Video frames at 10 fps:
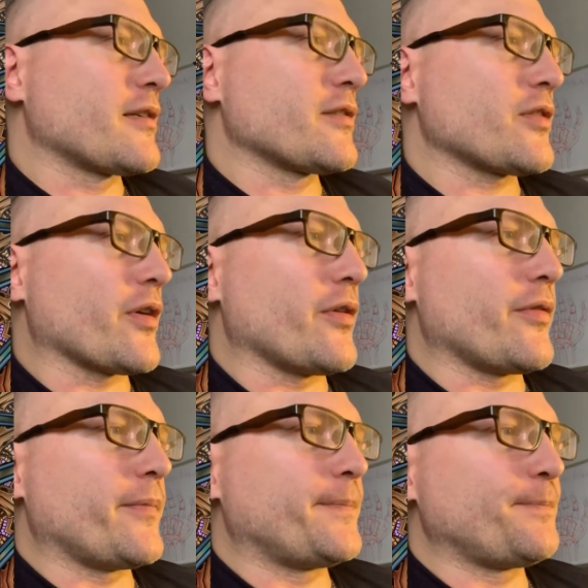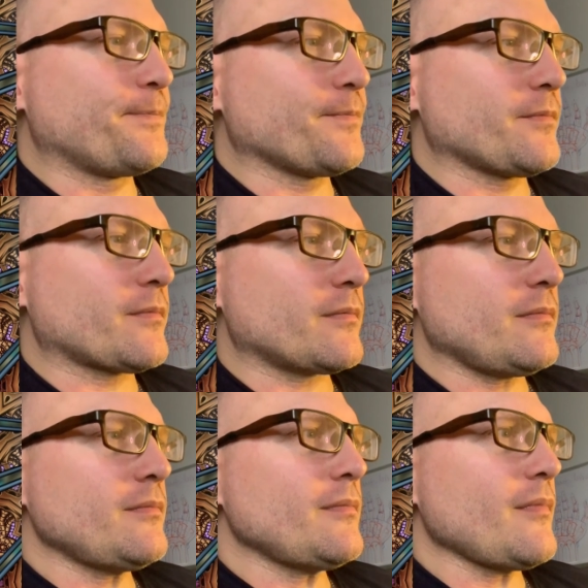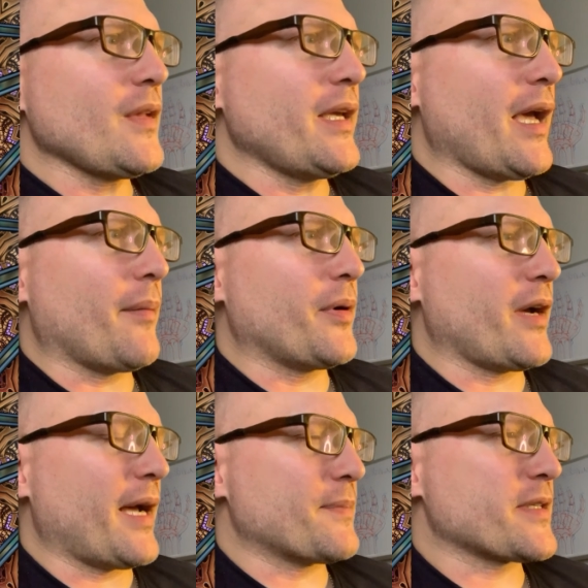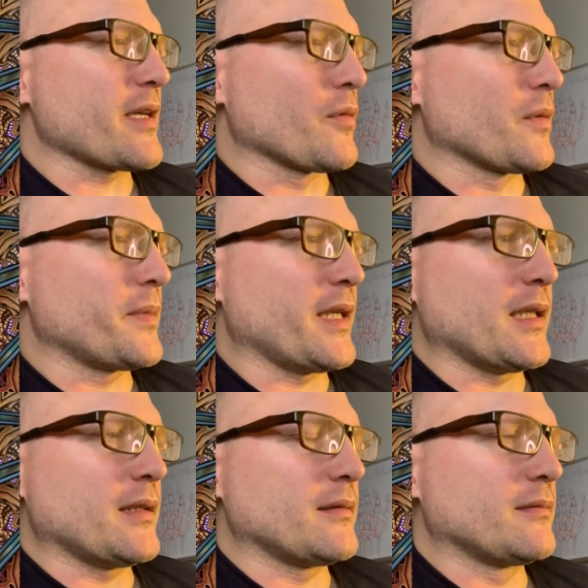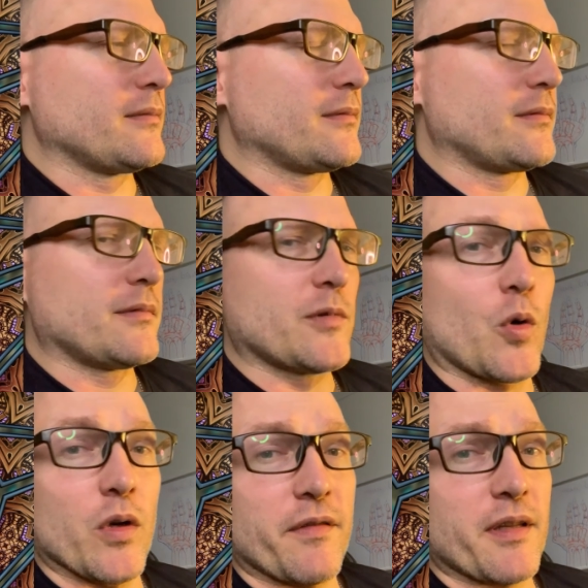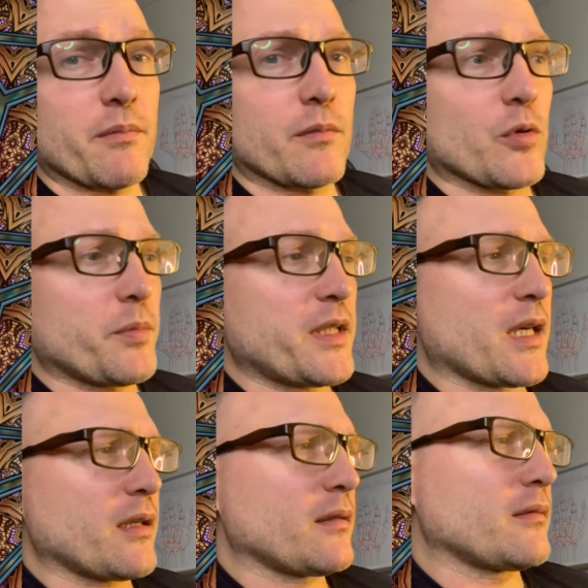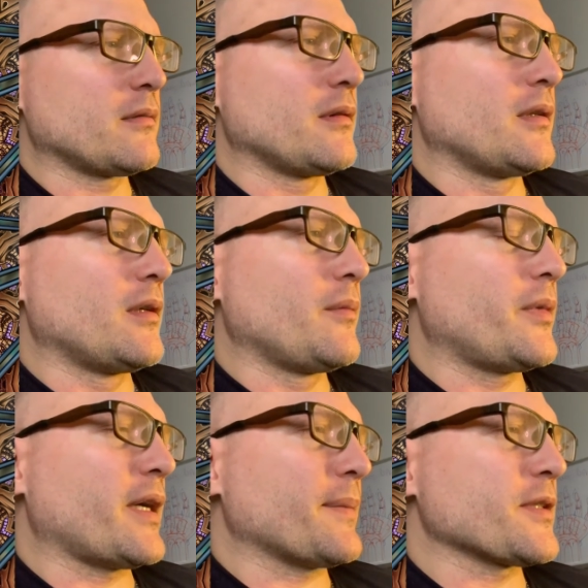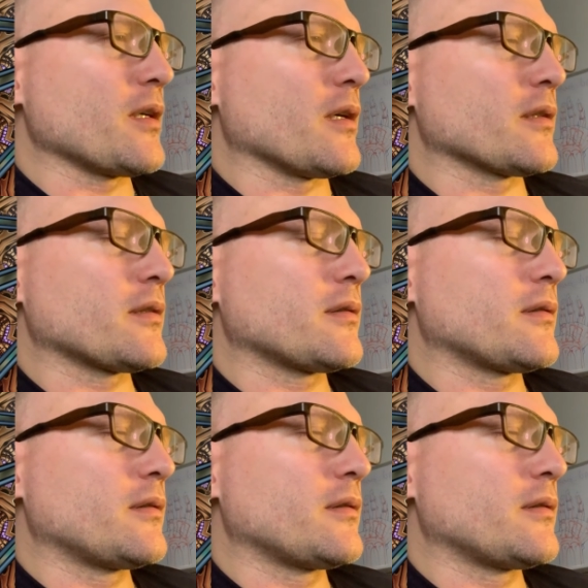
So, yeah, perhaps there will be, all of them will be done, perhaps not.